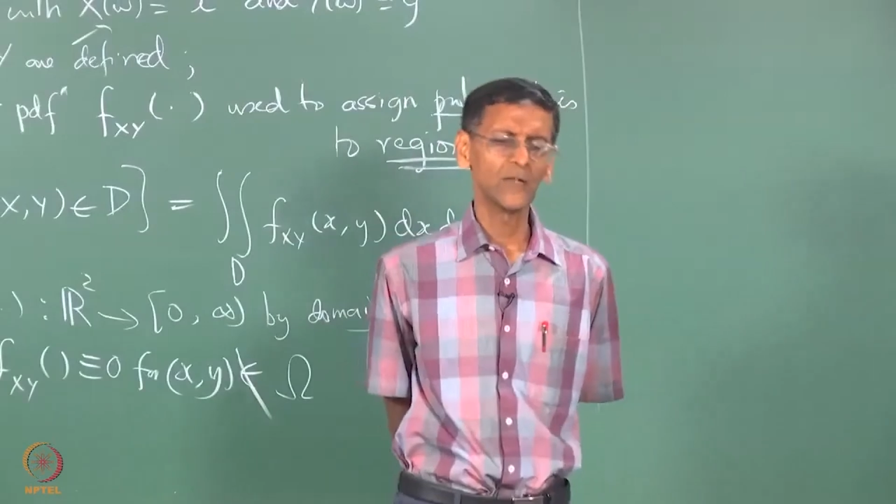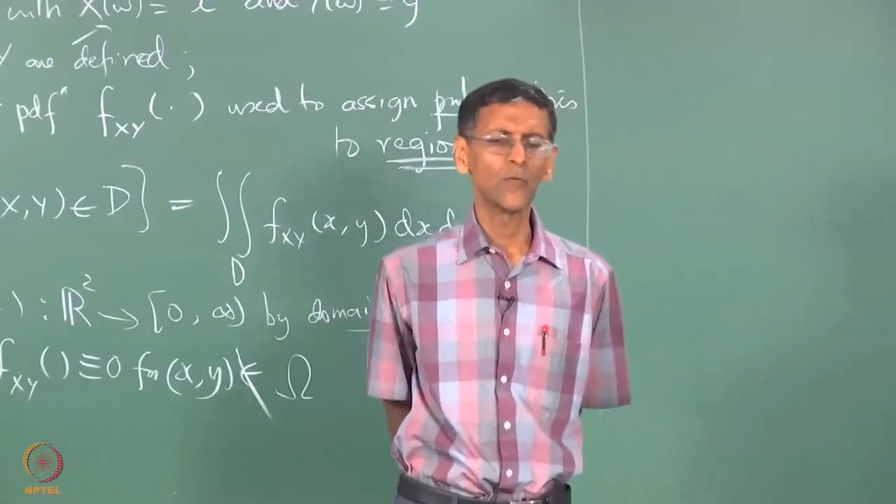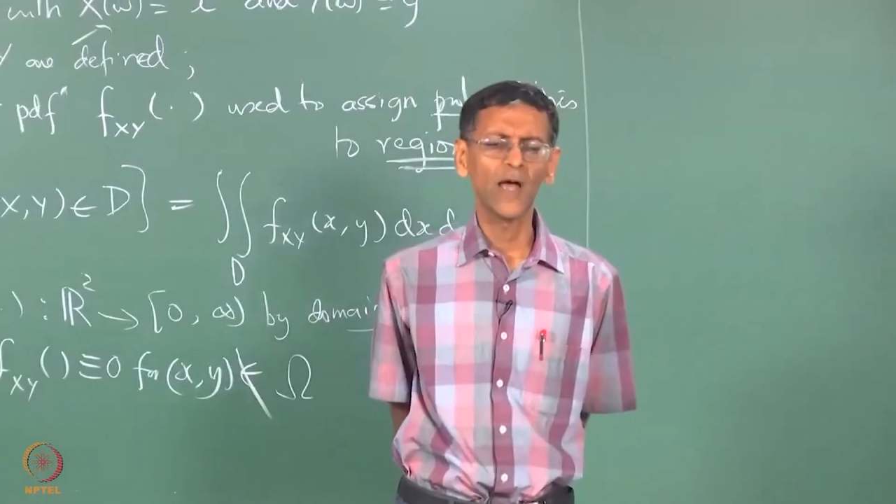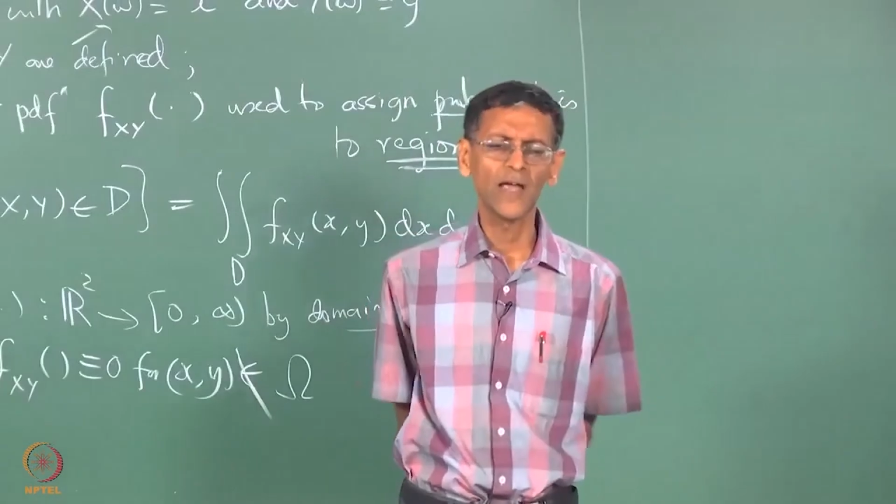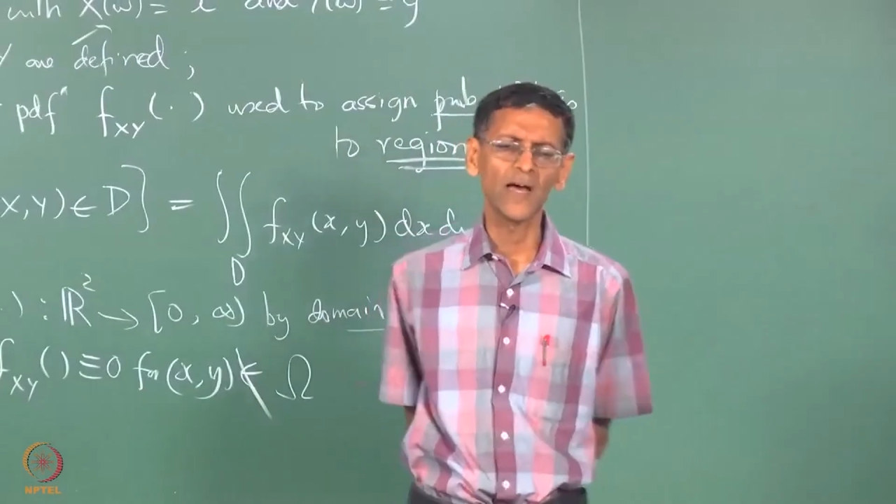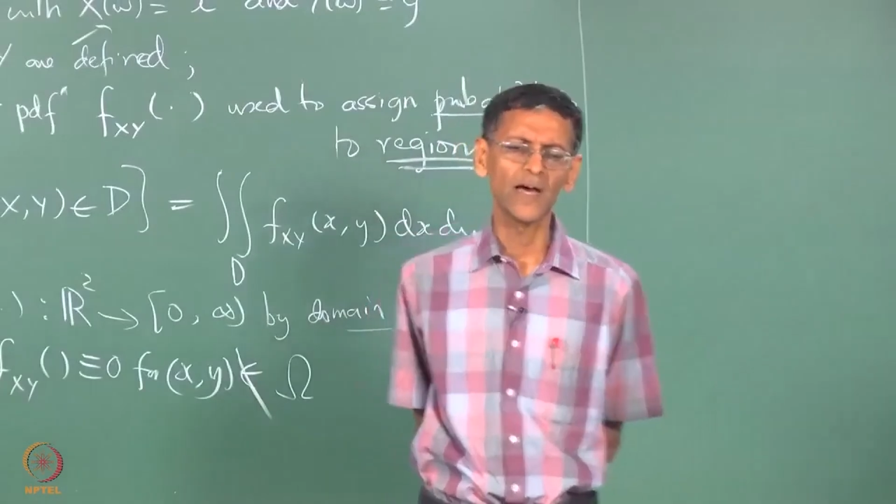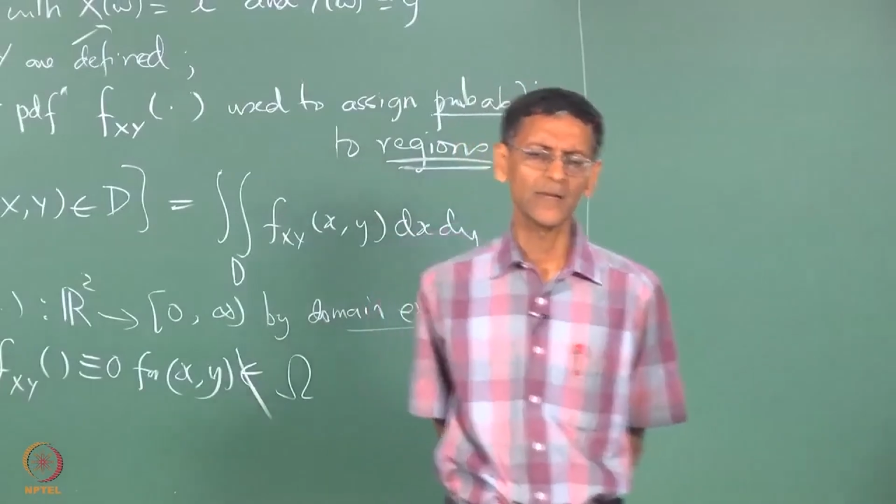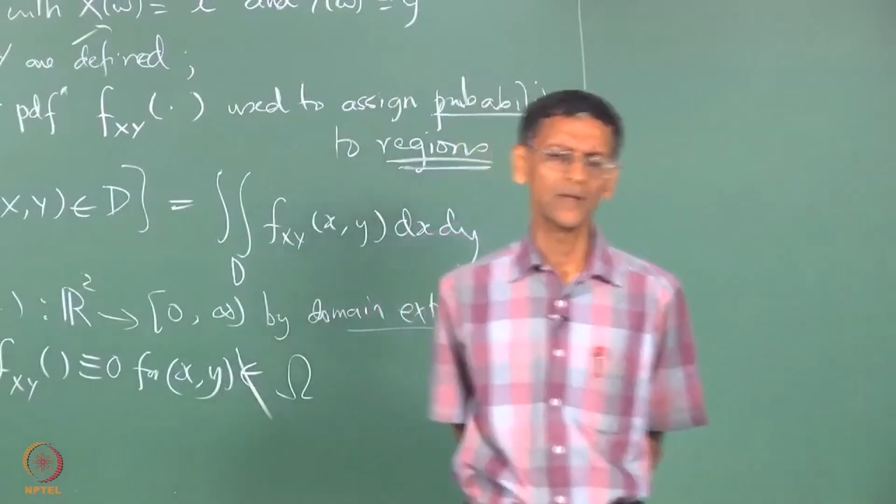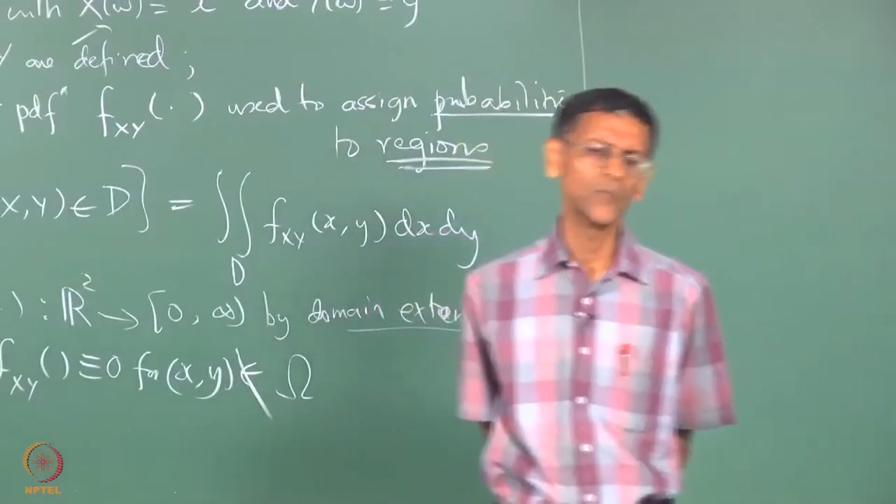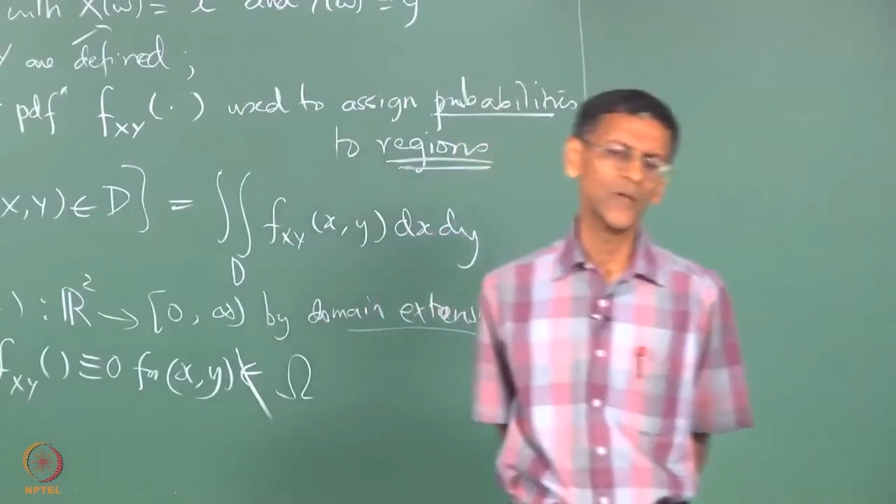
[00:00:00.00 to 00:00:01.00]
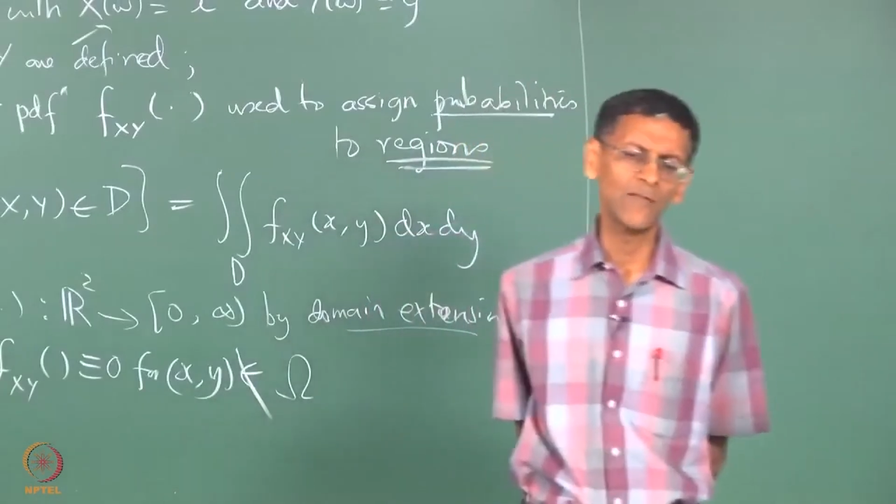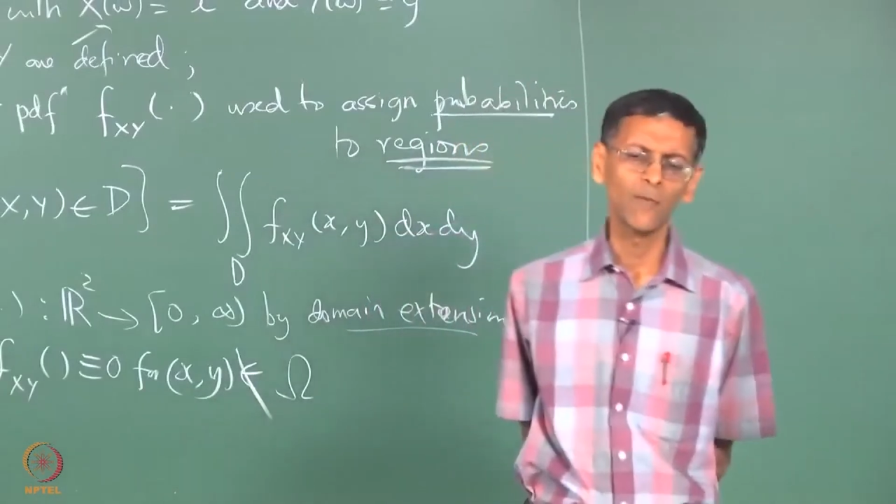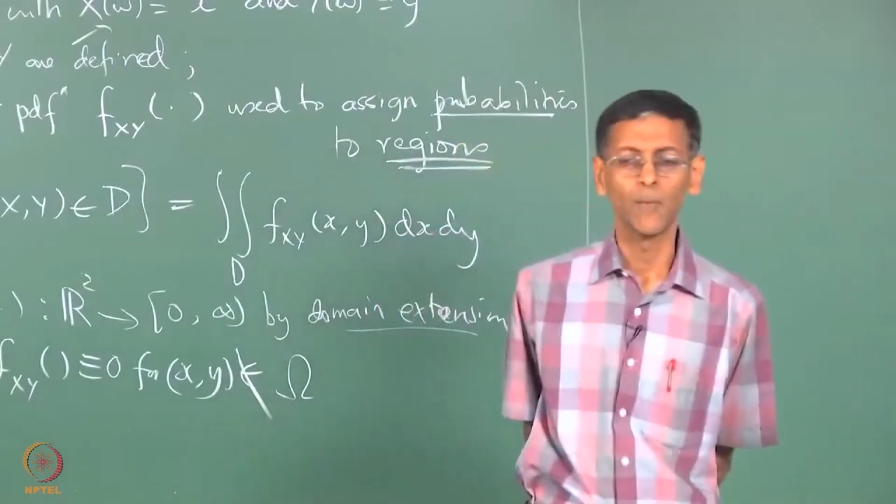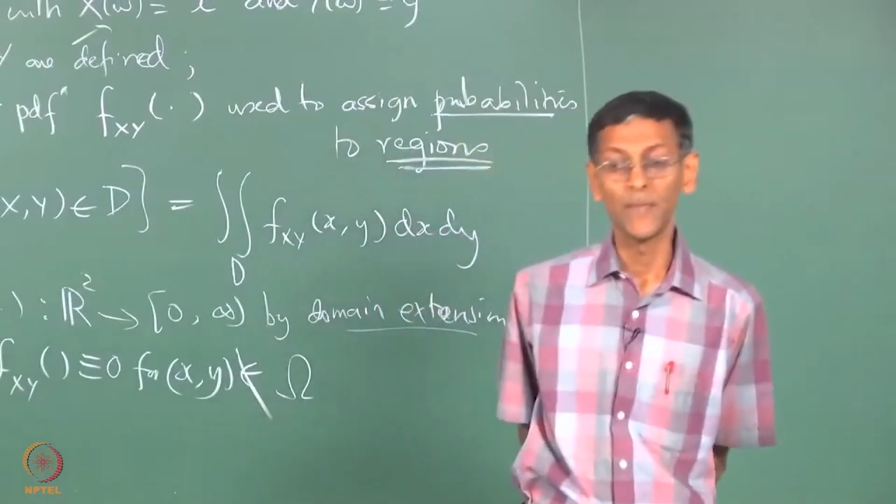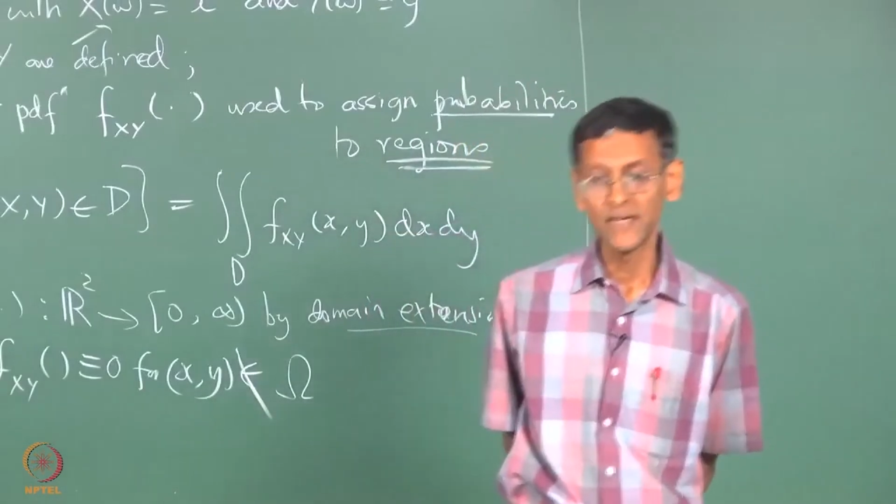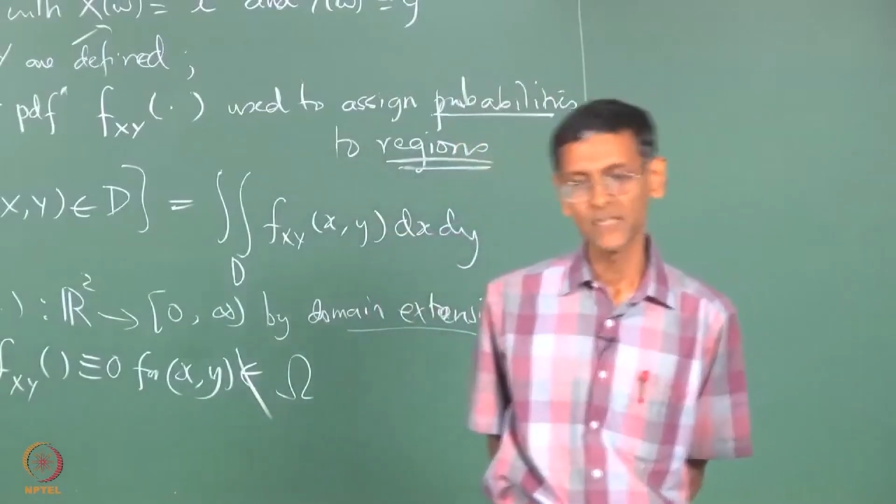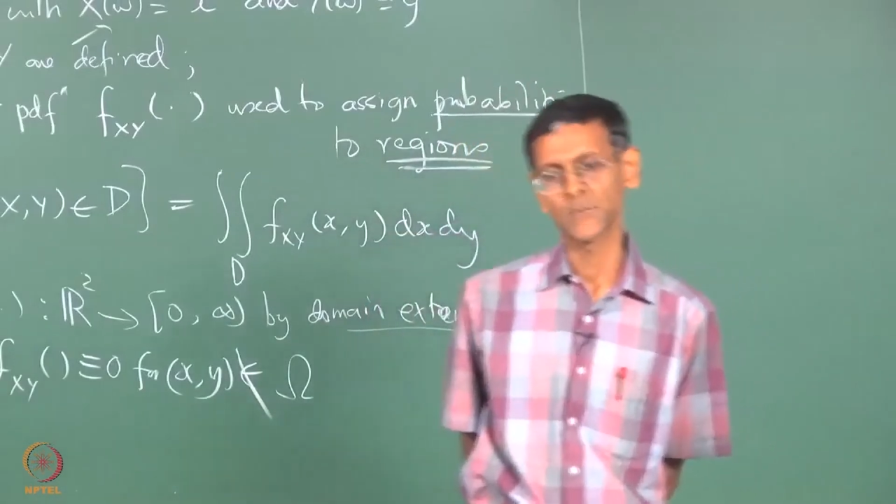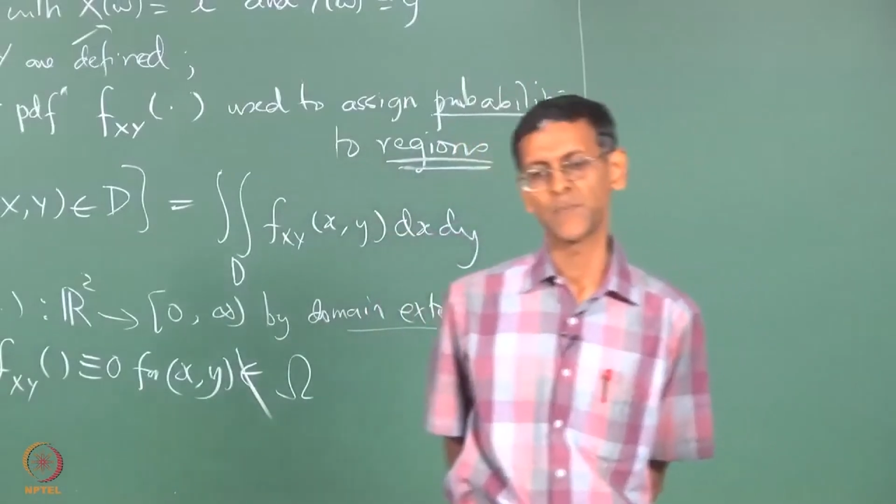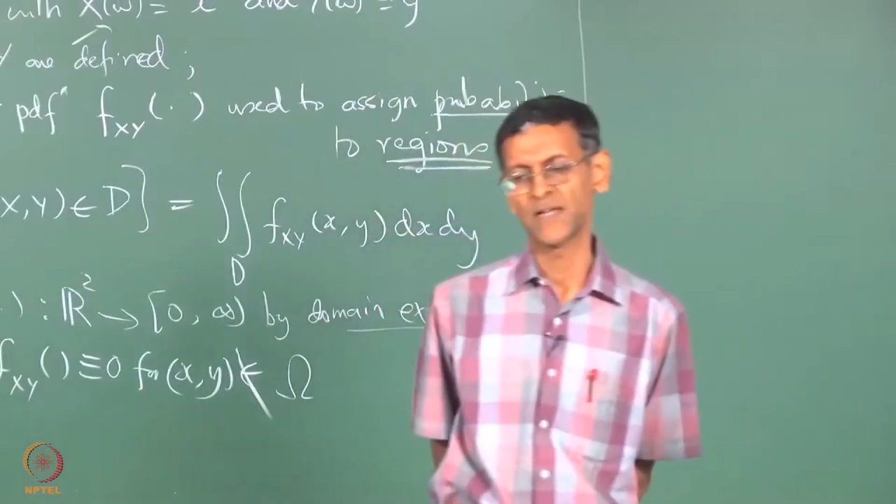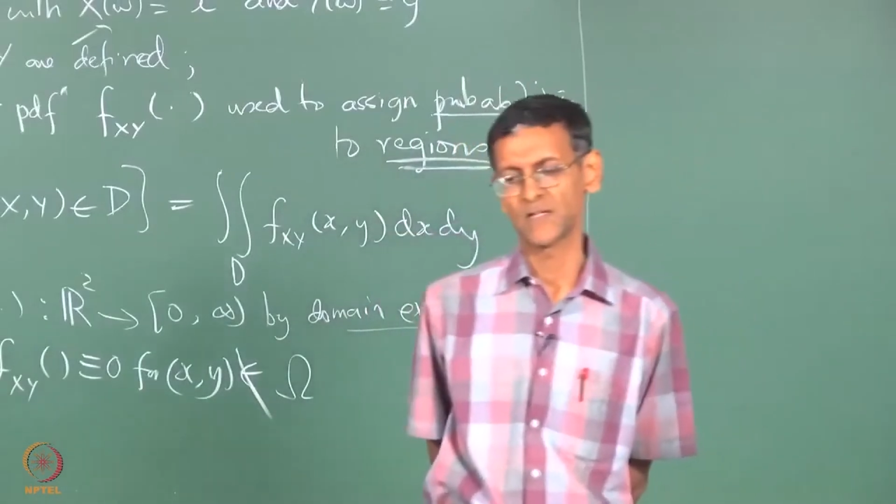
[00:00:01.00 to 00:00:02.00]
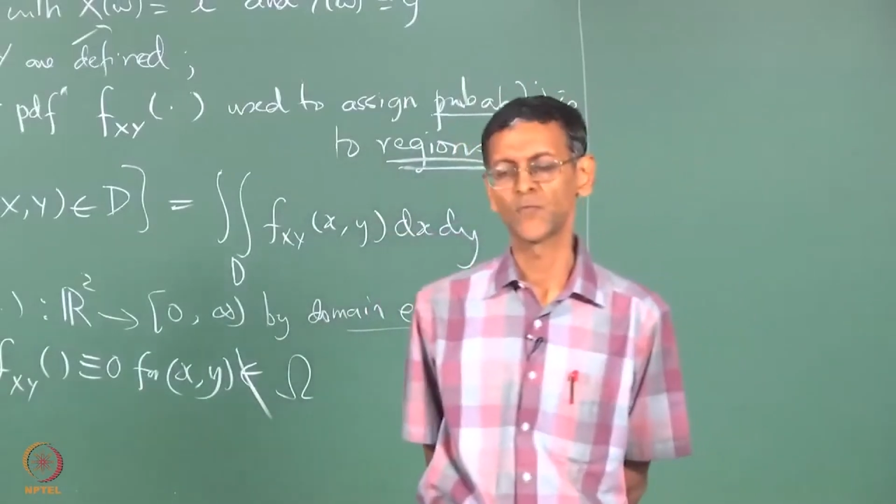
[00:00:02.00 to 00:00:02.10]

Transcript: and y are obtained from a bigger space,